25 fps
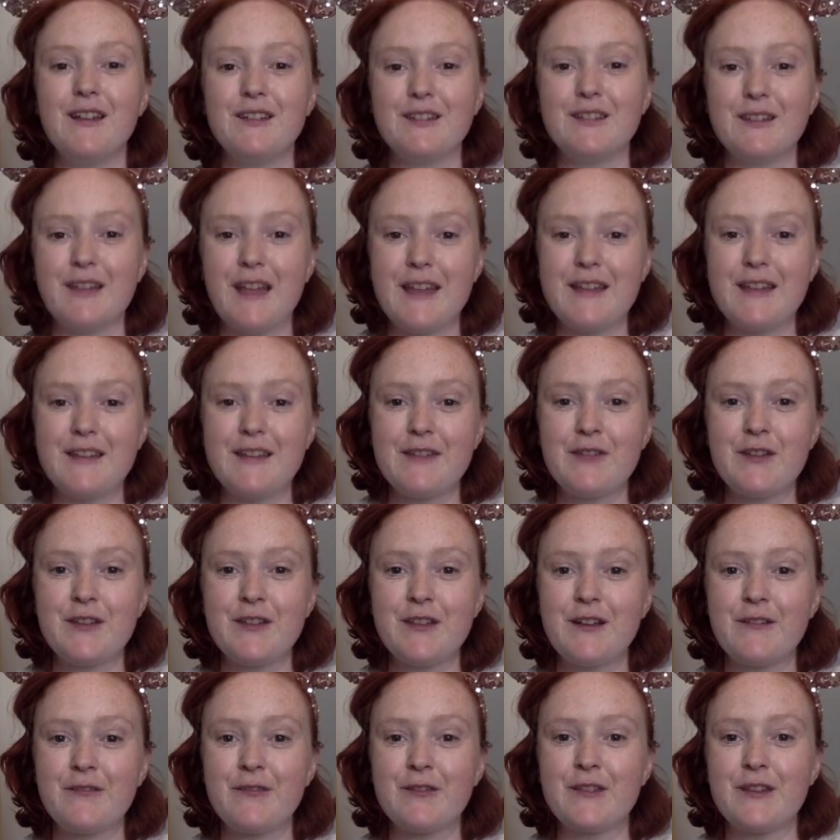So that's
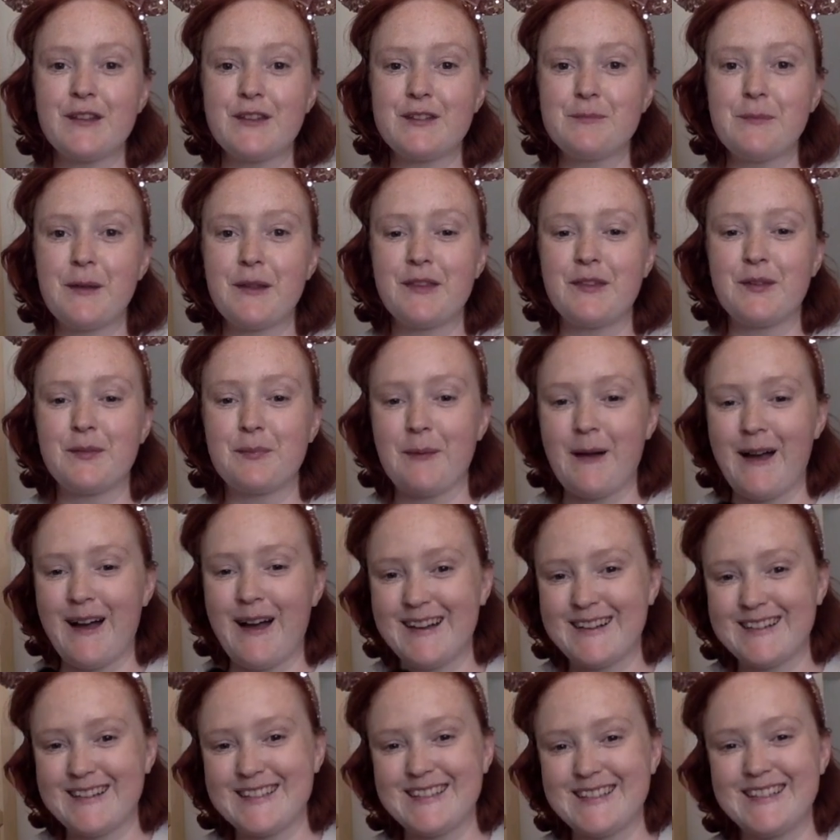everything for this month's
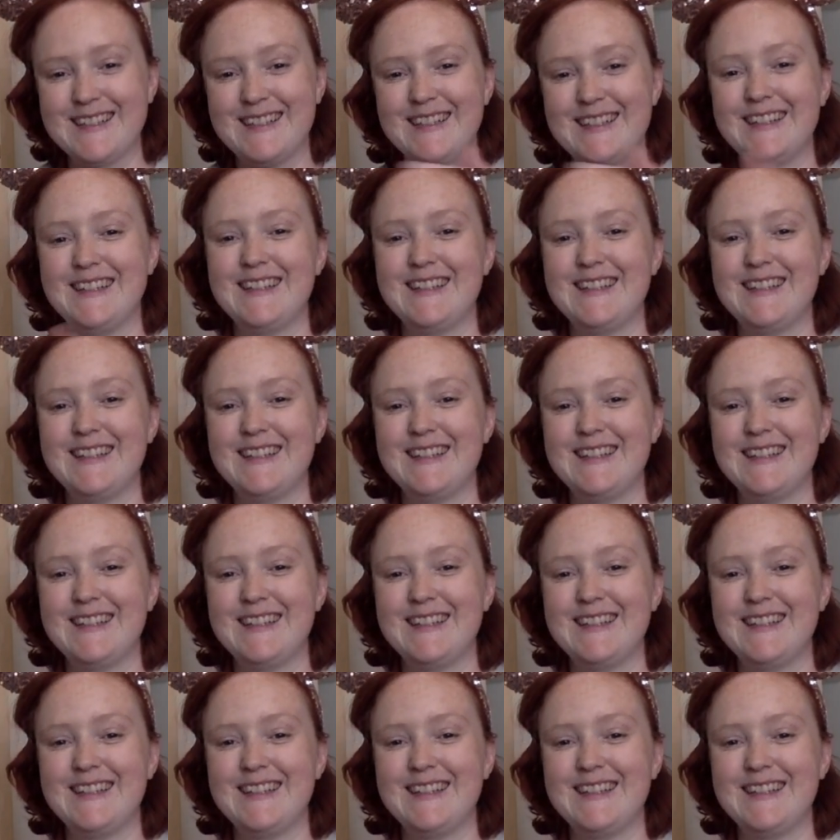box.